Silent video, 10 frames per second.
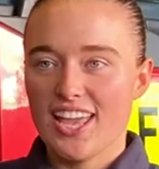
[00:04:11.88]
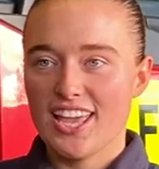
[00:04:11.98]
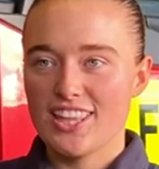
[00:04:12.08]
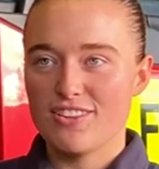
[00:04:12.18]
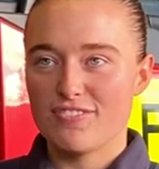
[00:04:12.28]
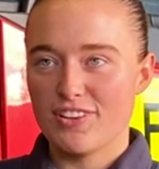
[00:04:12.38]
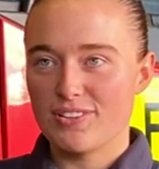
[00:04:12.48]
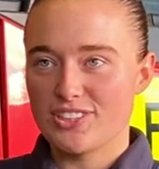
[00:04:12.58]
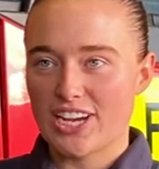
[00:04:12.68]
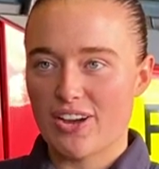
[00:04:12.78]
In the
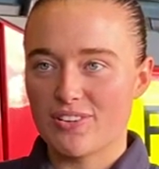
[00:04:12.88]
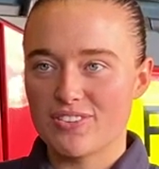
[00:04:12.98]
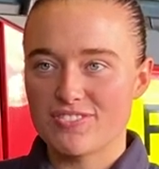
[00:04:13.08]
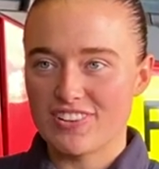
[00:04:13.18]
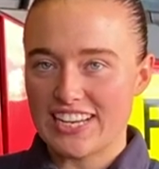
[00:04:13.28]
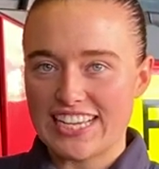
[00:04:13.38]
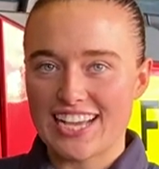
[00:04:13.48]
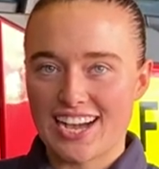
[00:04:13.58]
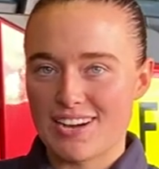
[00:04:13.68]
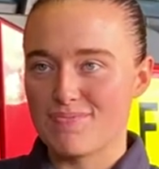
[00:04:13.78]
future, hopefully
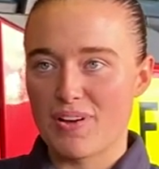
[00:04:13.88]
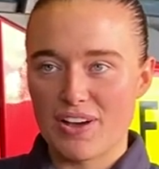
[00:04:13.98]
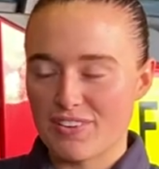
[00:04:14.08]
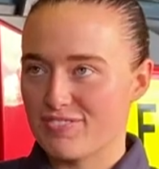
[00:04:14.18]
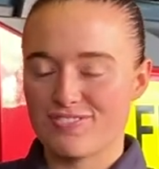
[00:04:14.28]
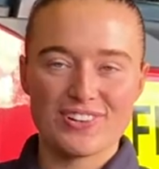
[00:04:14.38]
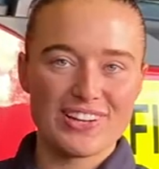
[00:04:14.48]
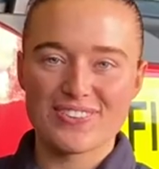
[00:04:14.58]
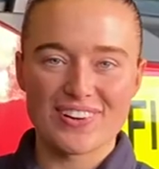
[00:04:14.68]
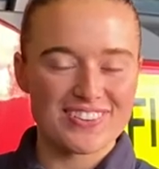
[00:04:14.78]
I'm a
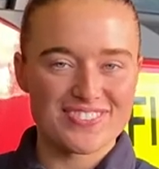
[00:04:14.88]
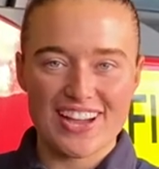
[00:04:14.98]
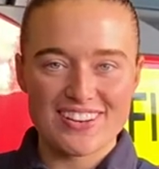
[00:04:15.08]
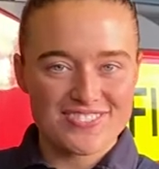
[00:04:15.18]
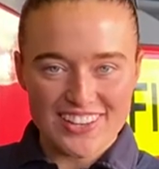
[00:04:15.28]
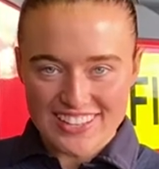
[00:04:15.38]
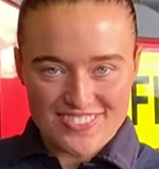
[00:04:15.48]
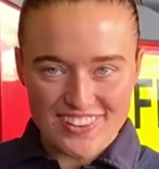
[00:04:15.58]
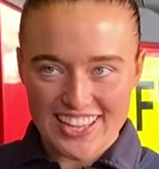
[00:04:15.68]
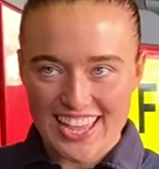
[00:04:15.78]
fully qualified
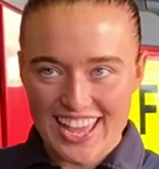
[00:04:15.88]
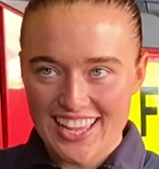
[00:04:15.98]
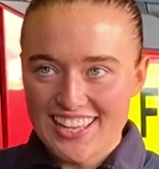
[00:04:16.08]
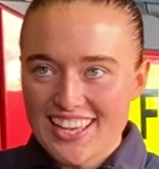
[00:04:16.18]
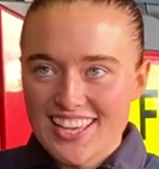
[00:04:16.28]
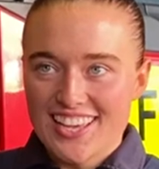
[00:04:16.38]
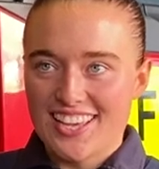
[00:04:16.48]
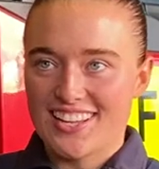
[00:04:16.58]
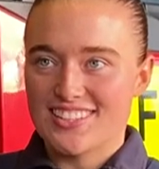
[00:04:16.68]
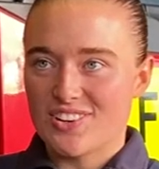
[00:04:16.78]
firefighter,
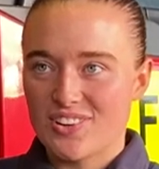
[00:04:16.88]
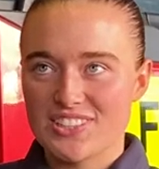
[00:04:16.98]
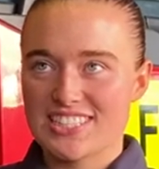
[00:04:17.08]
and all the